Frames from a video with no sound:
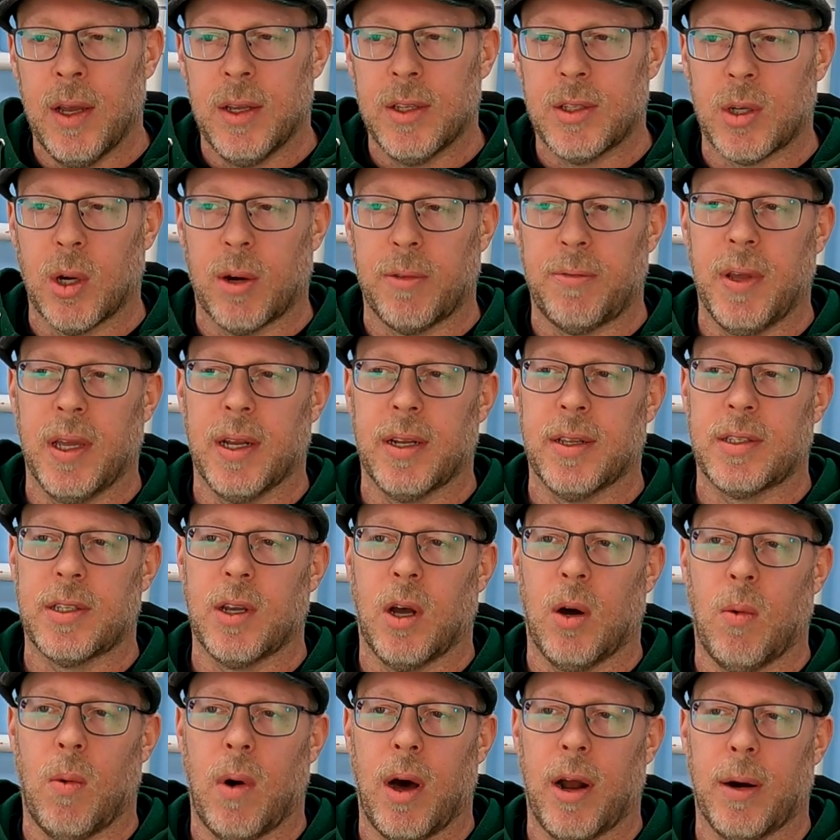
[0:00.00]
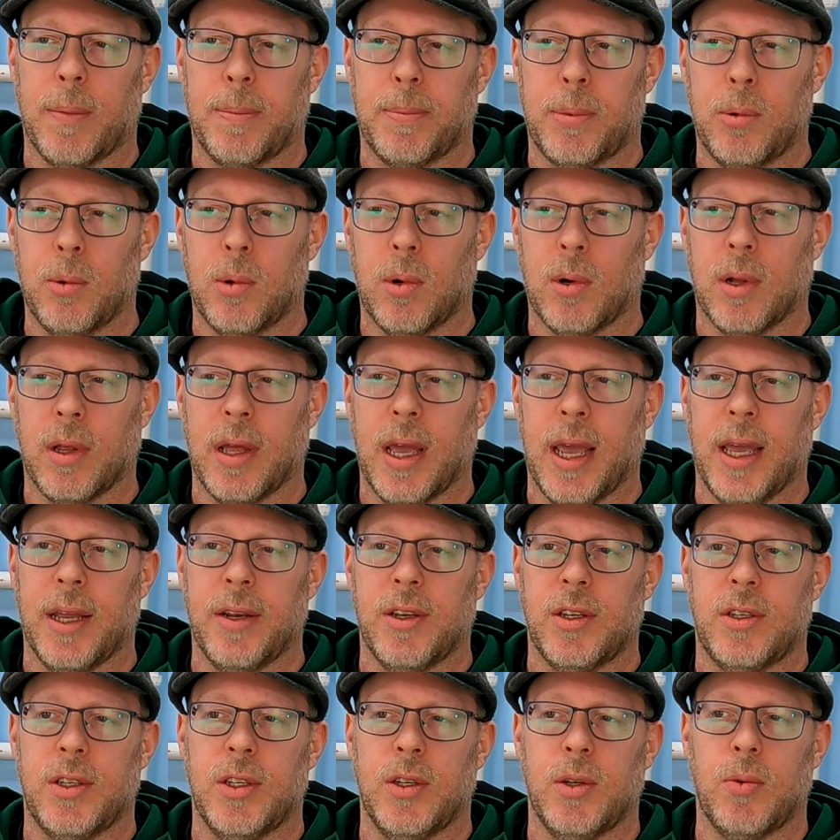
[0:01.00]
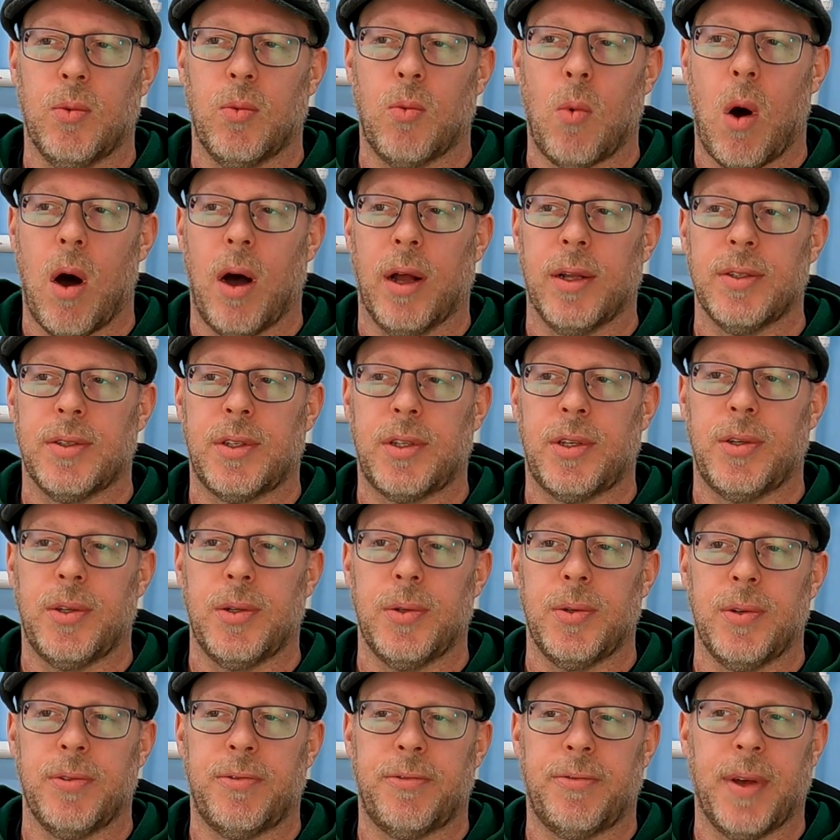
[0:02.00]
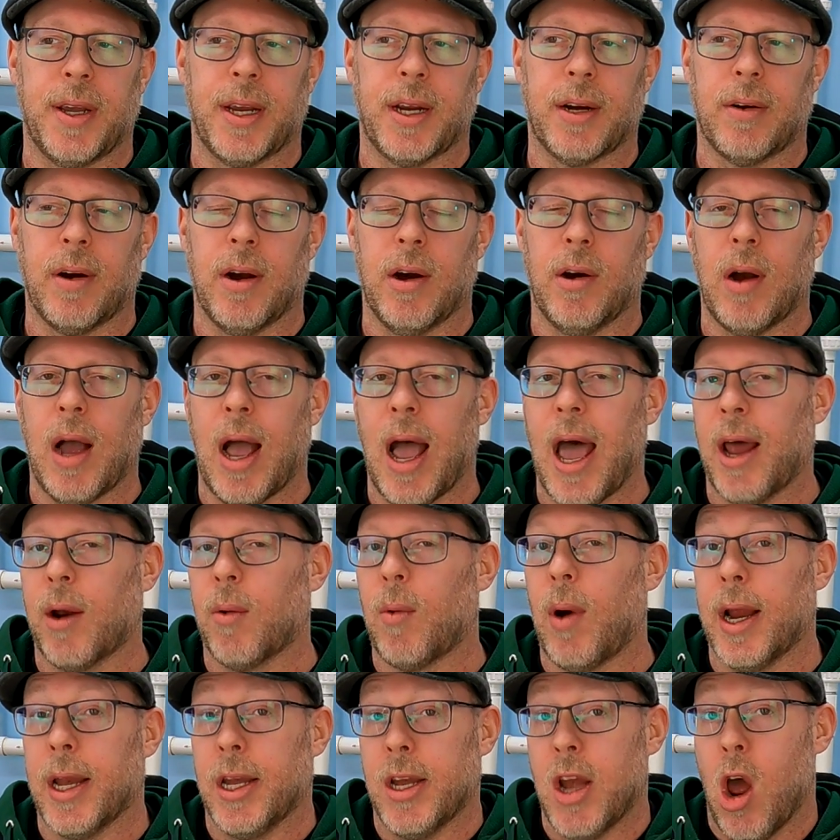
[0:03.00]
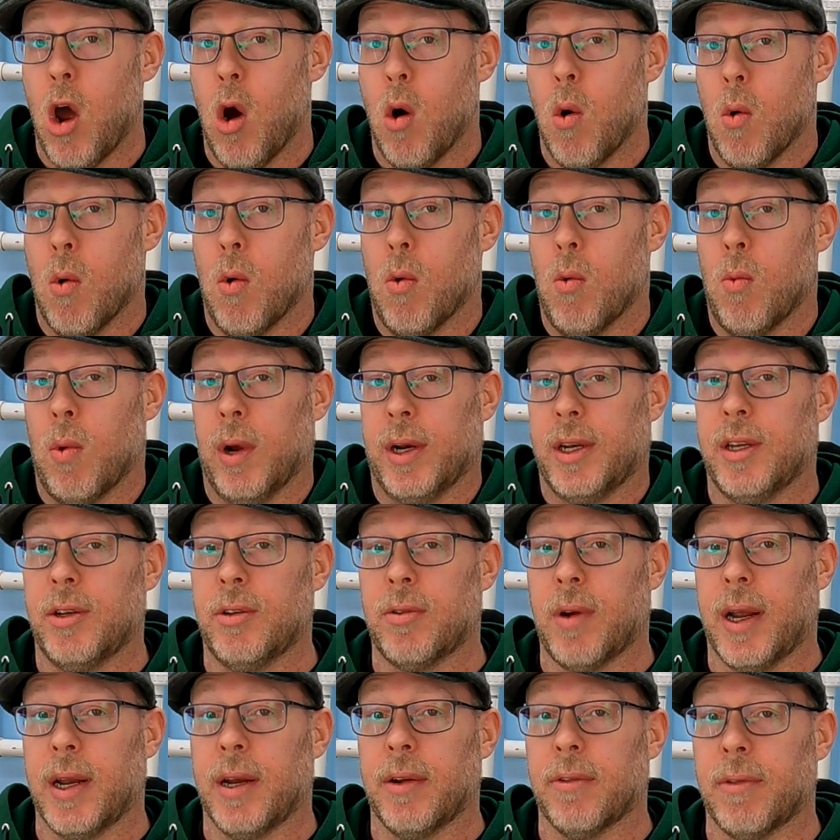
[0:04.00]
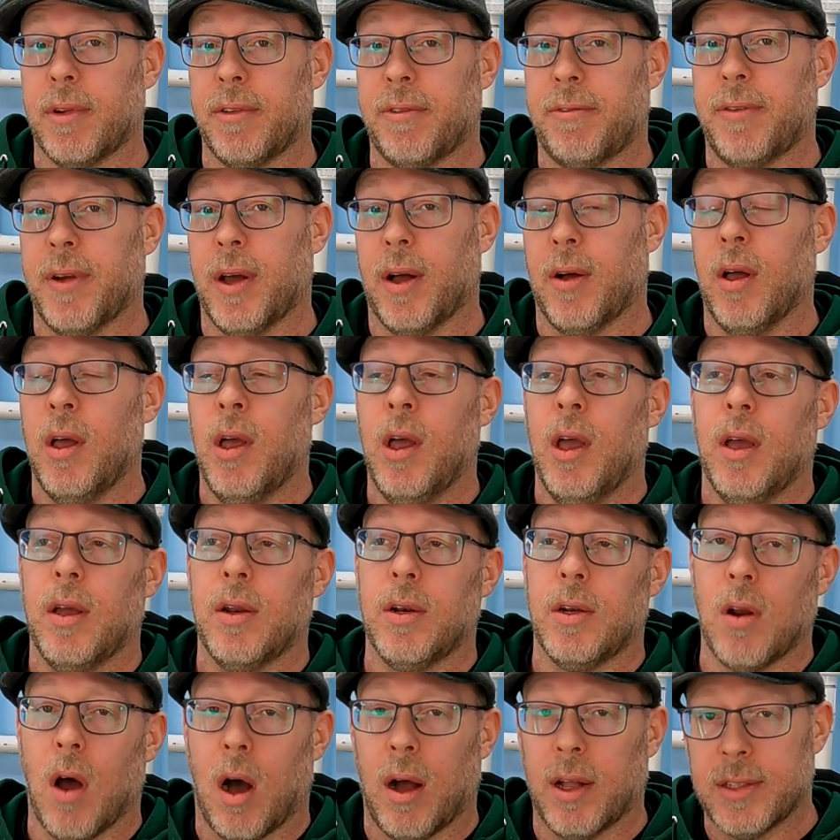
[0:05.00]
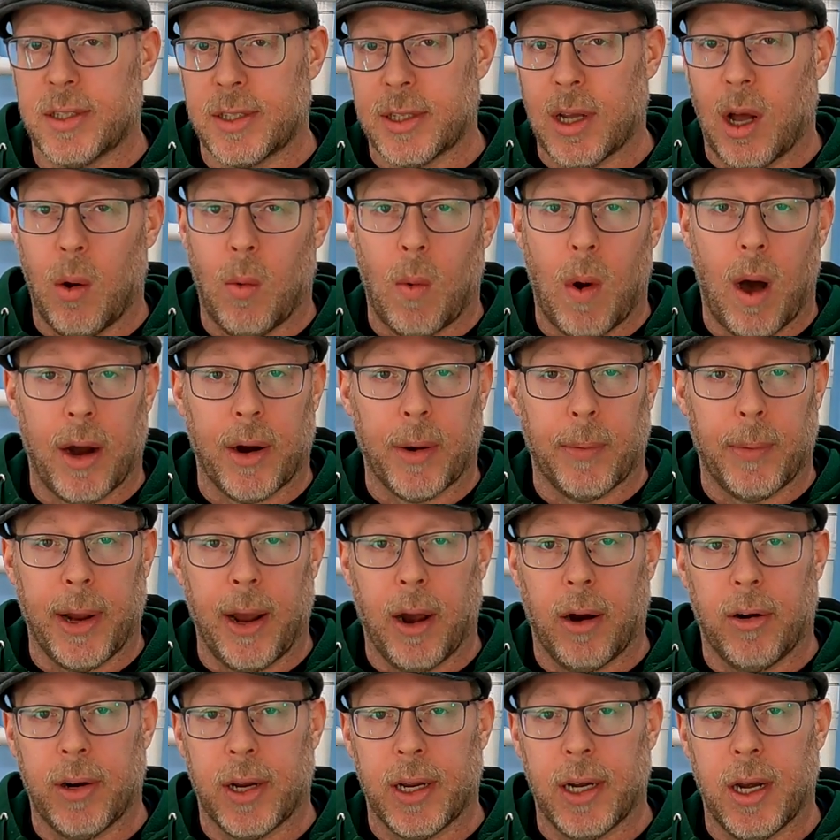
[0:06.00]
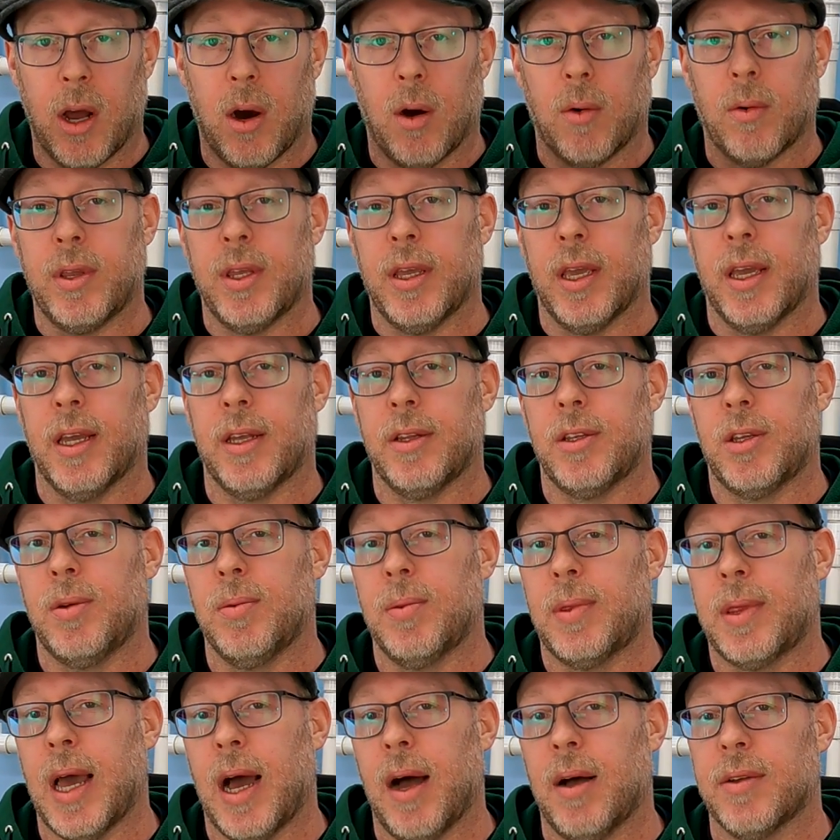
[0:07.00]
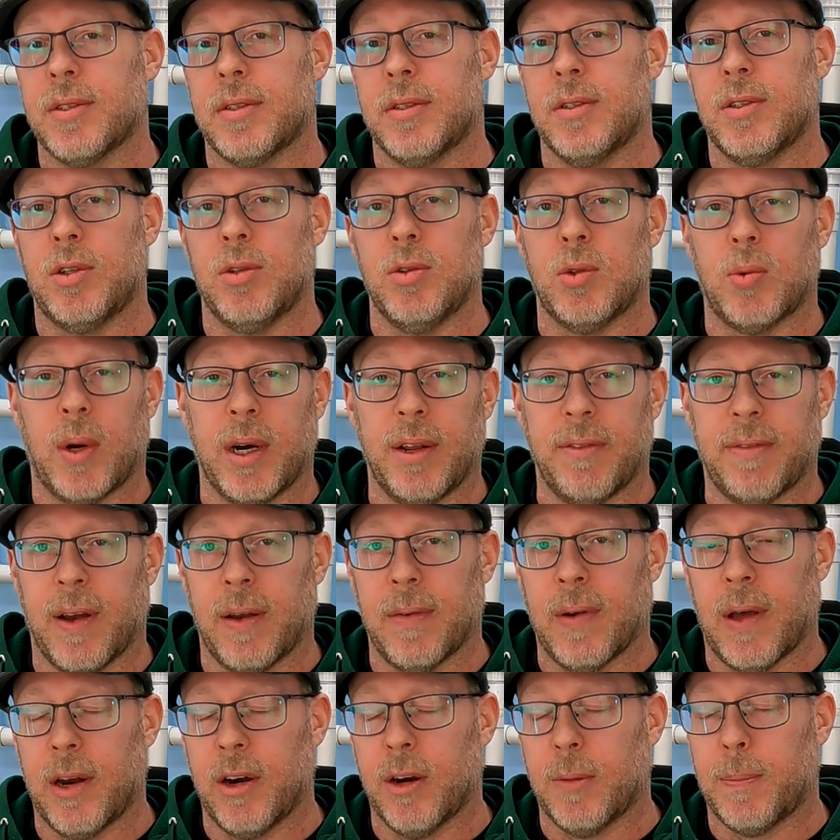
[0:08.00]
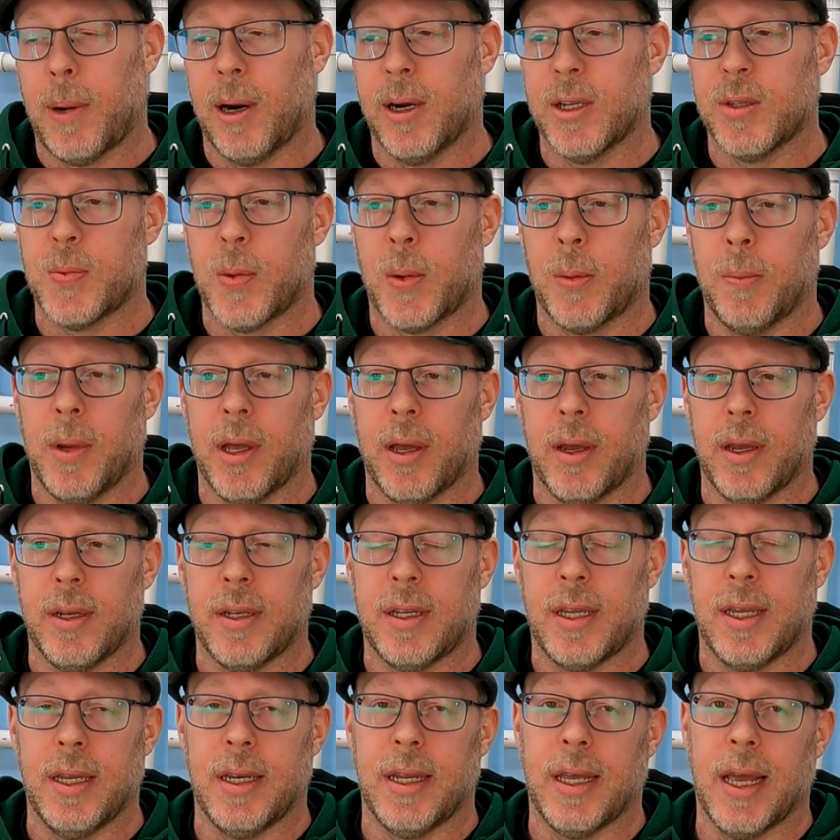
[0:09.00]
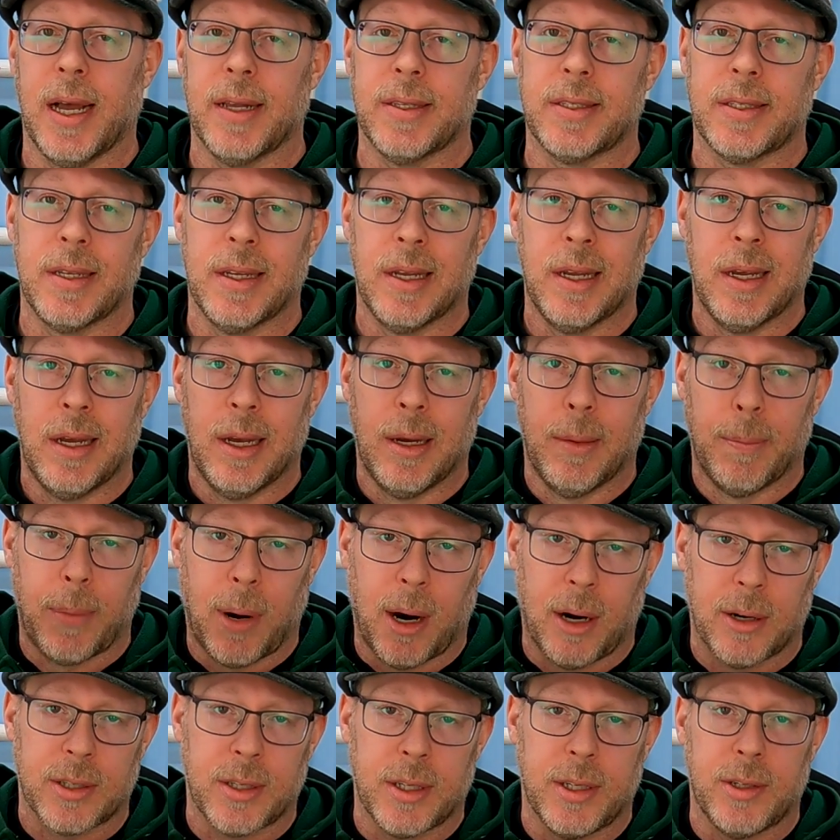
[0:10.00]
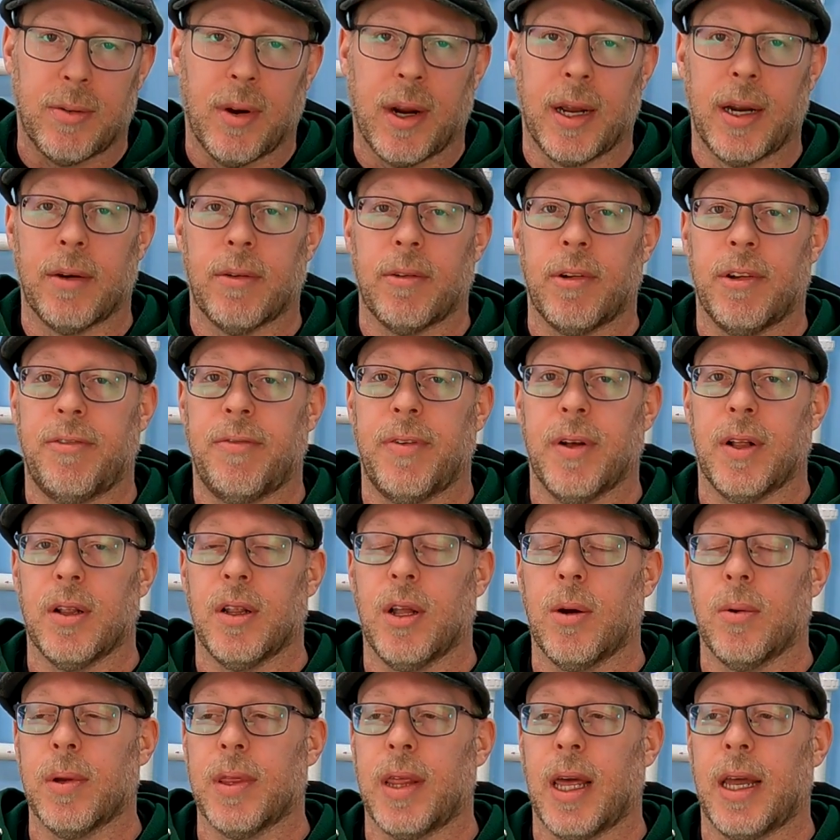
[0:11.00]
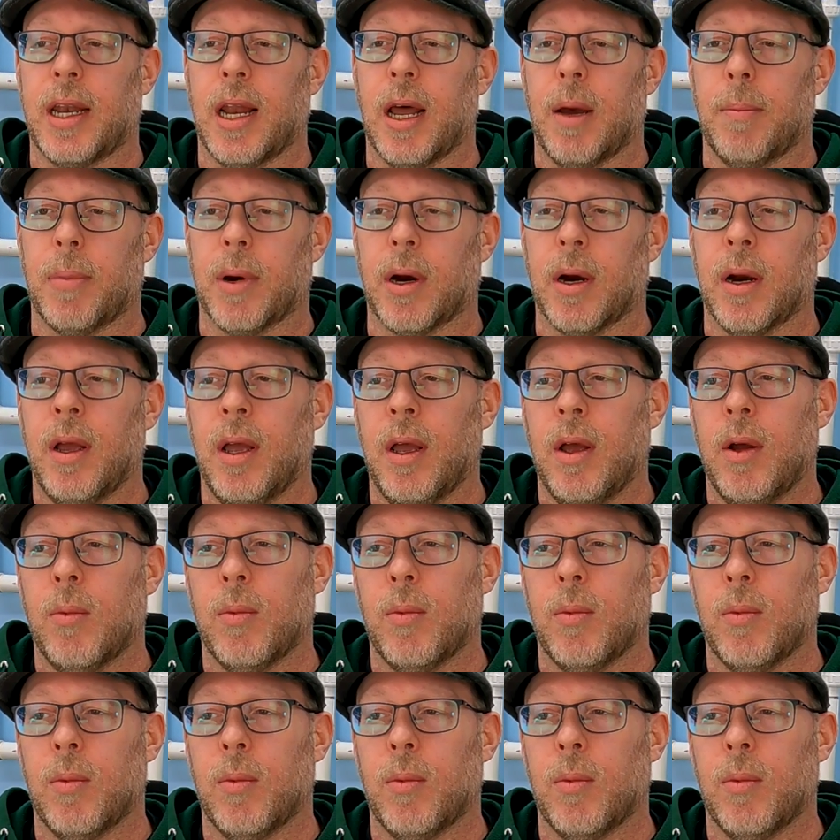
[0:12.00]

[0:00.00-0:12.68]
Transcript: So, if you had a saltwater pool and you want to figure out how do I know when to drain and refill, non saltwater, we already know you hit 2000 to 2500 parts per million TDS partially drain and refill lower that number.